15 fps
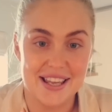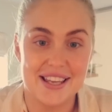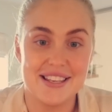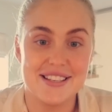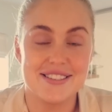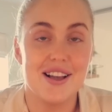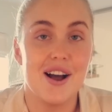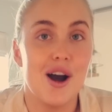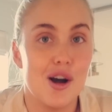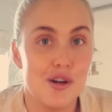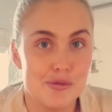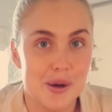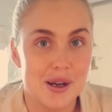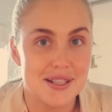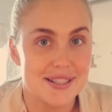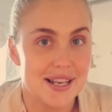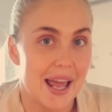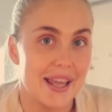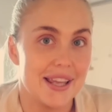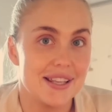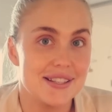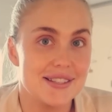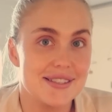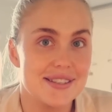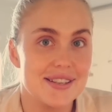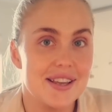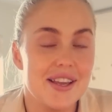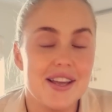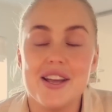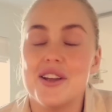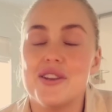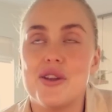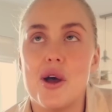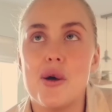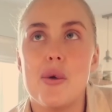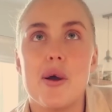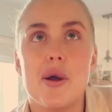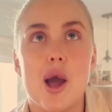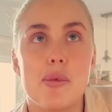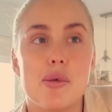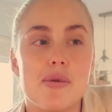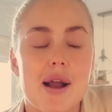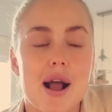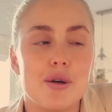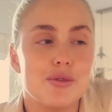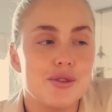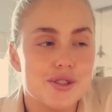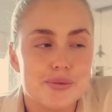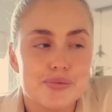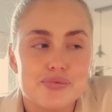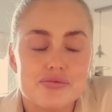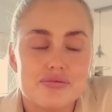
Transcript: is half past eight. Noah woke up around